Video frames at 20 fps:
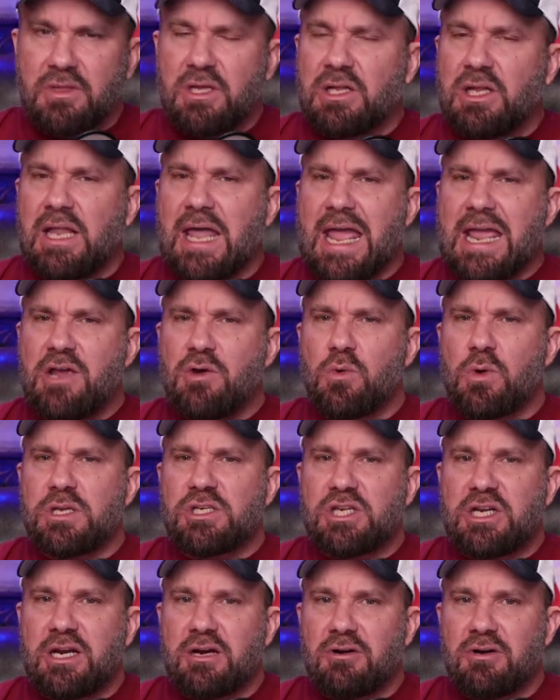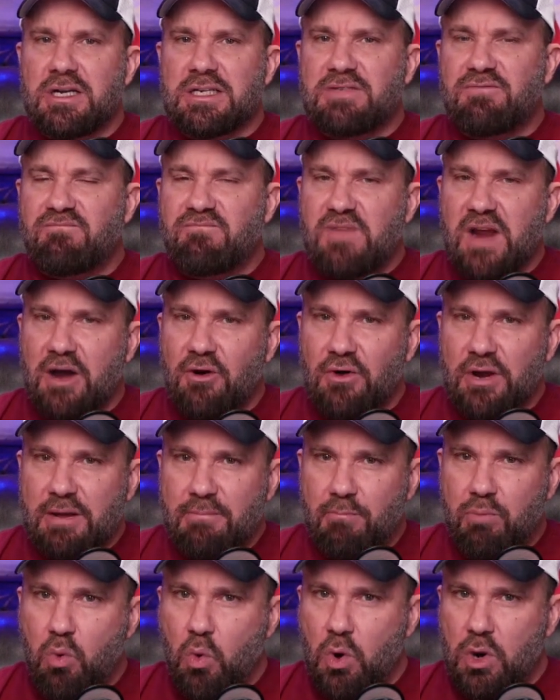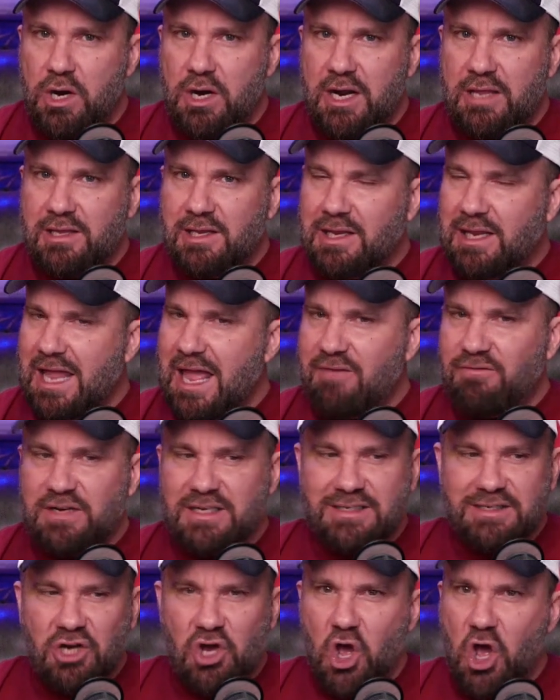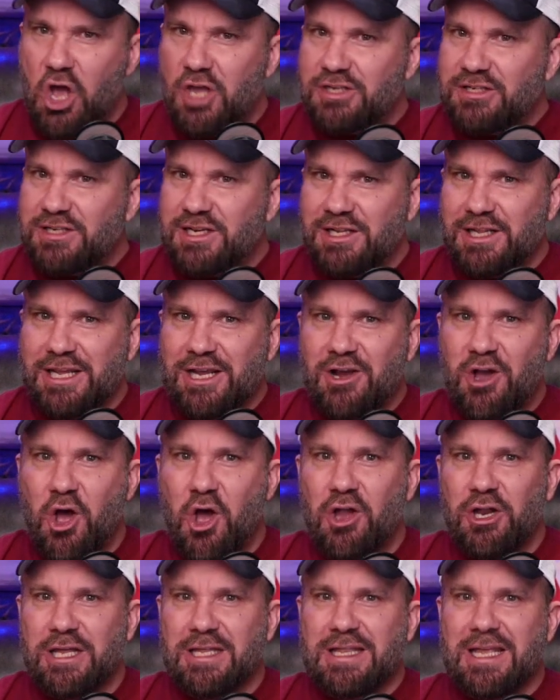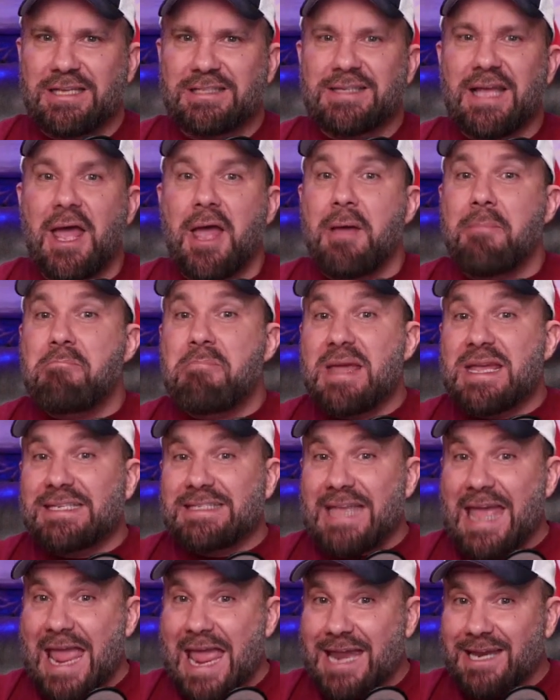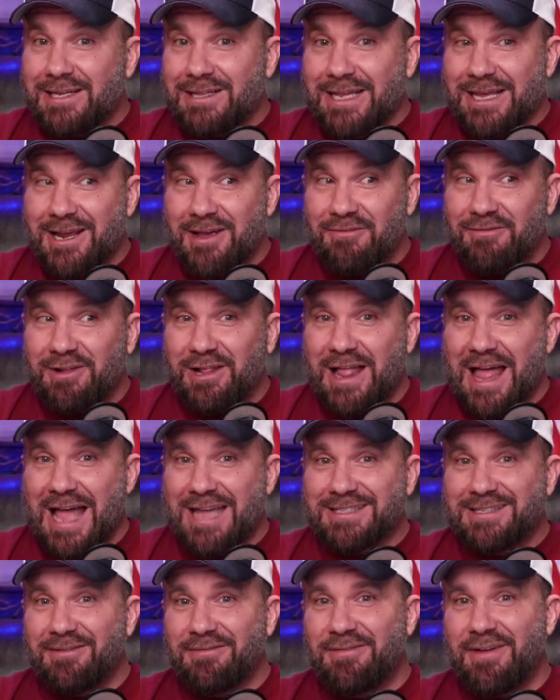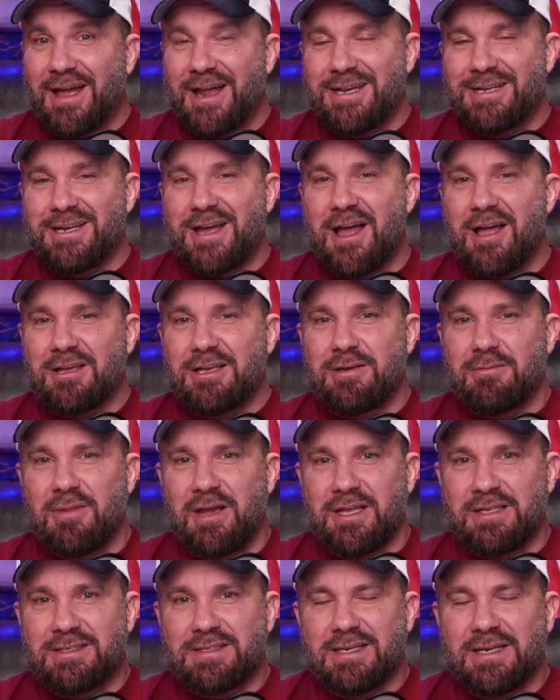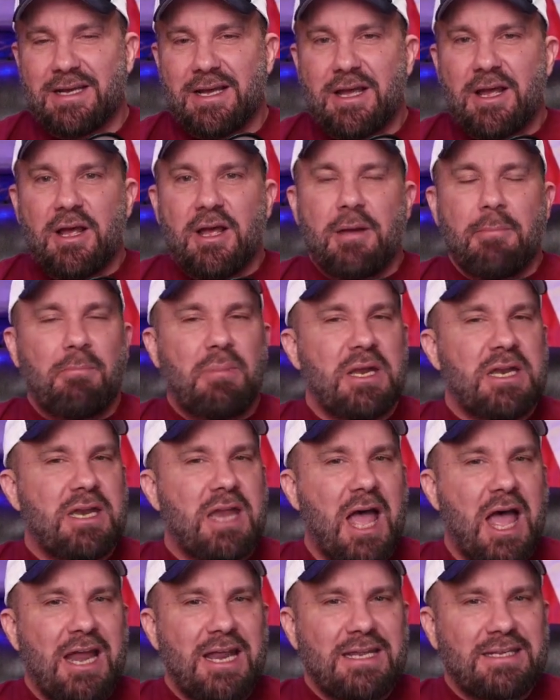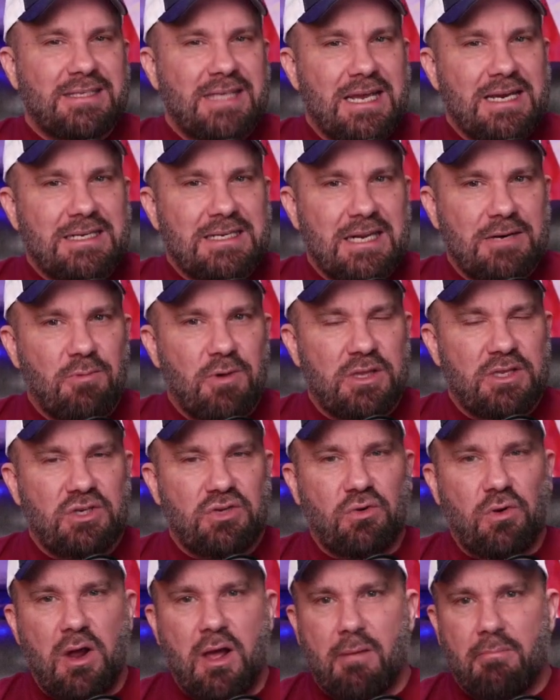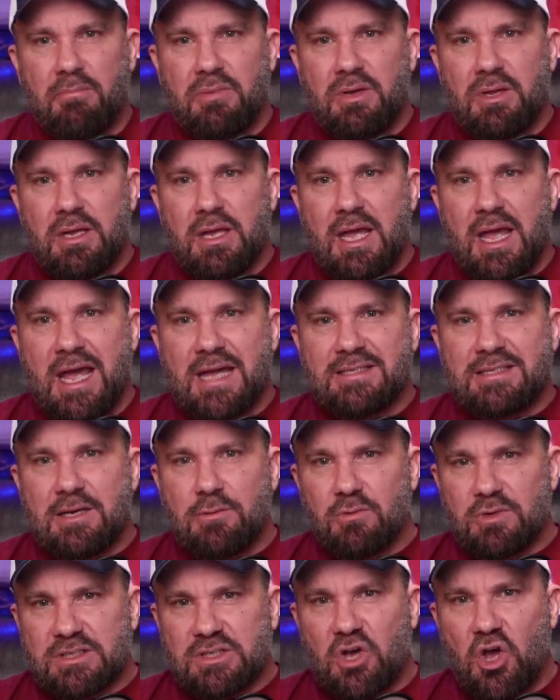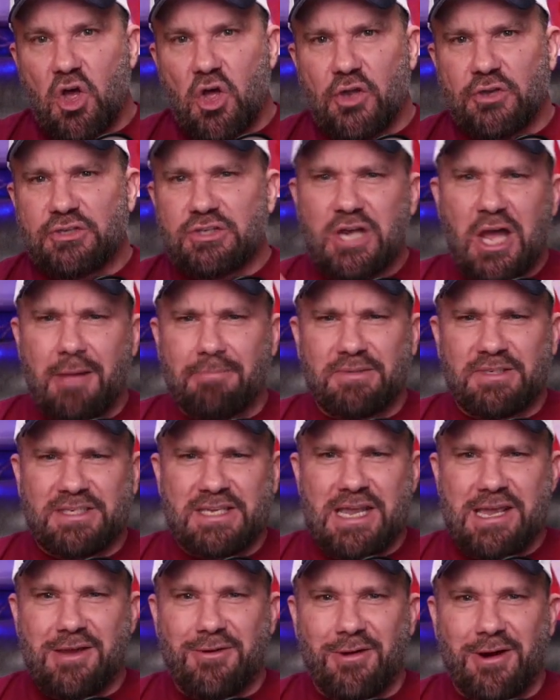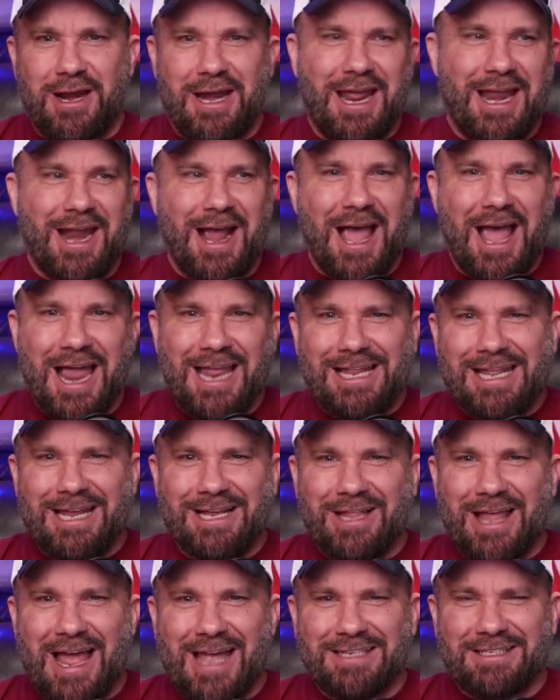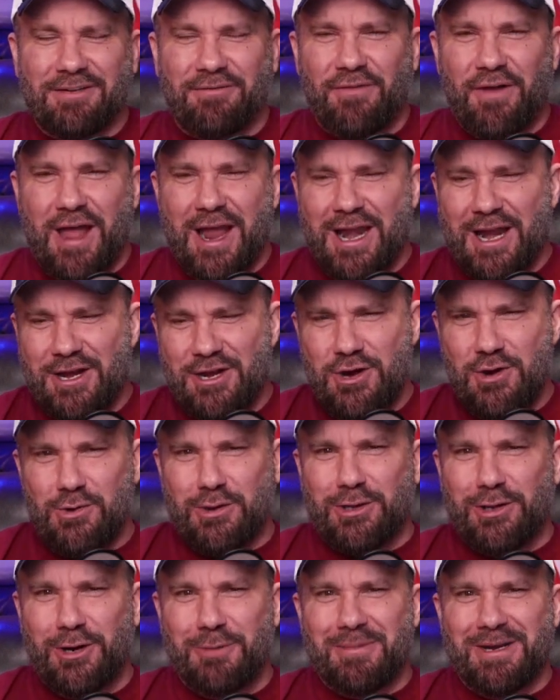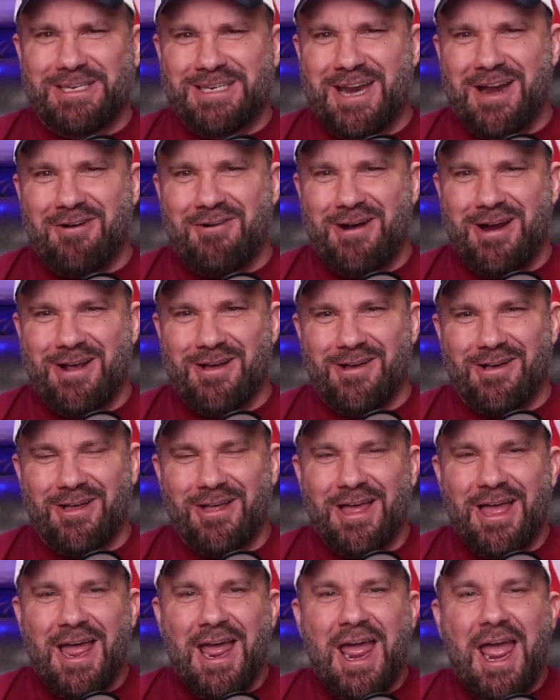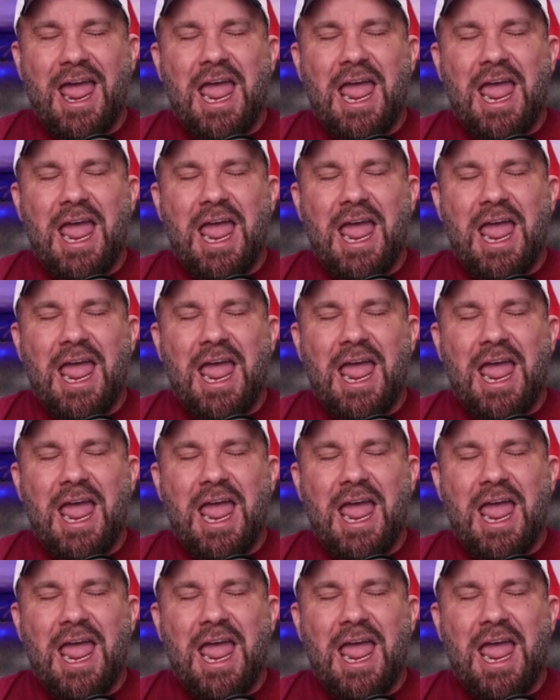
The language here is very important, and the left is constantly calling this mishandling of classified documents, but not as they did with Trump. as it was called top secret and highly classified and nuclear material,